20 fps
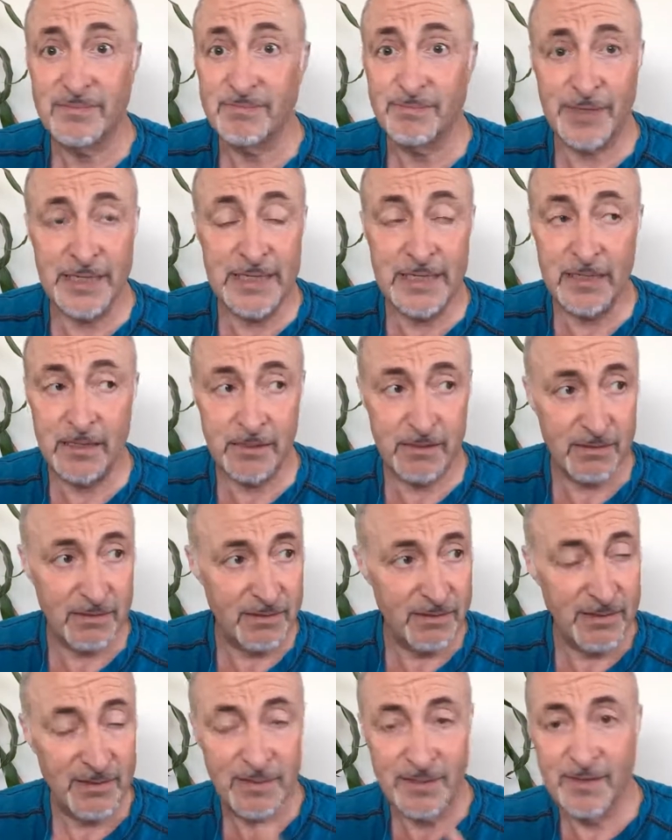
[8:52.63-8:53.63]
Please.
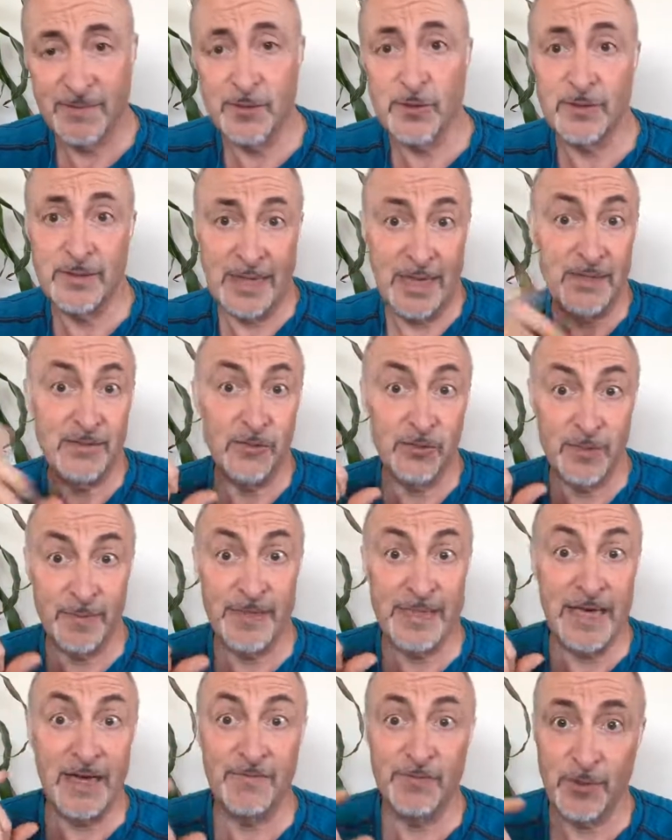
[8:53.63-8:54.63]
I talked, that, talked about
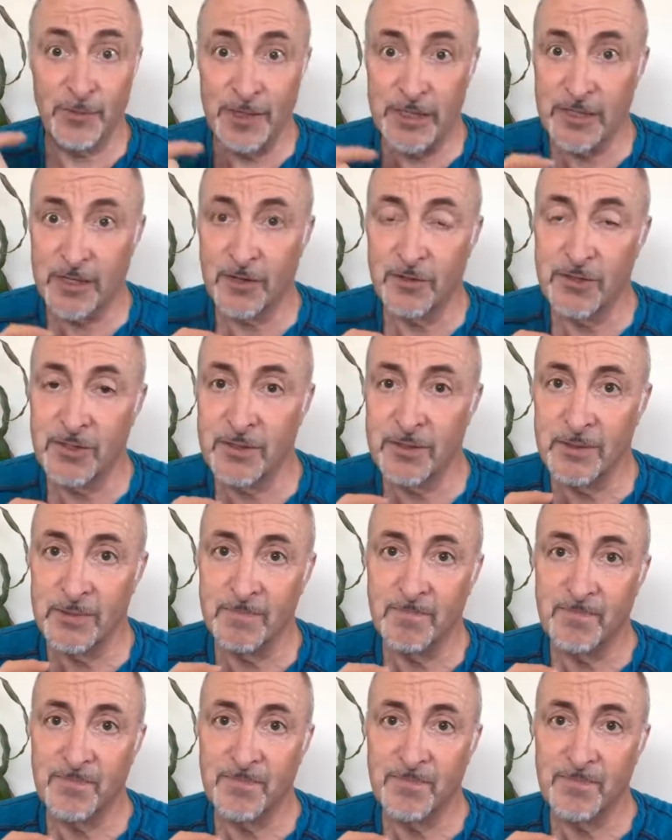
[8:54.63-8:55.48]
that a few weeks ago too.